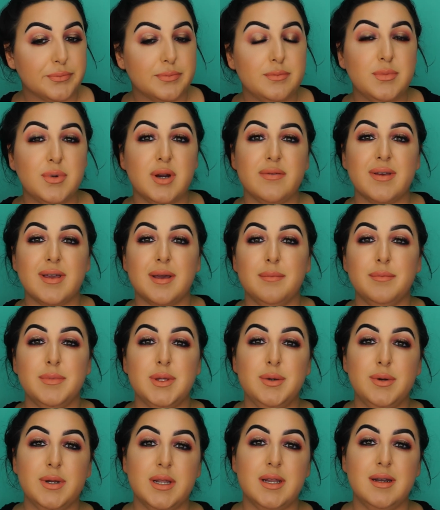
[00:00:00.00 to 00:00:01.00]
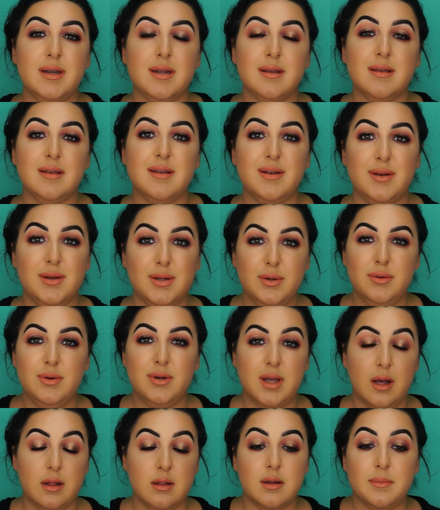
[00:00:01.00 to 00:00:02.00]
more like a muted
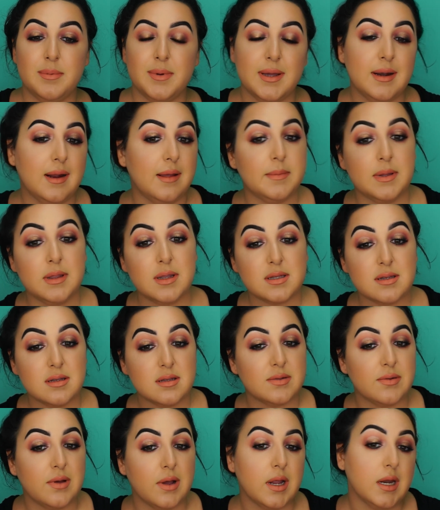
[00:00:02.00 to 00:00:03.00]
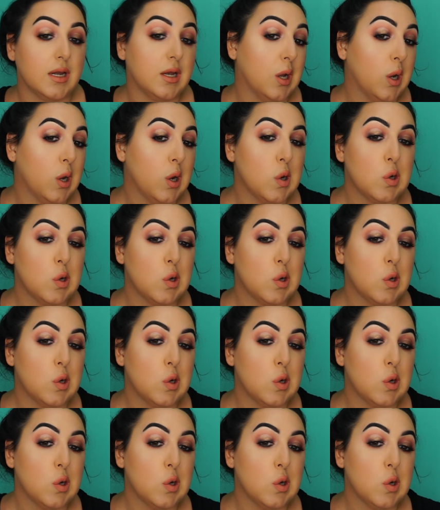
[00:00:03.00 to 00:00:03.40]
nude color, but I mean, this is fine.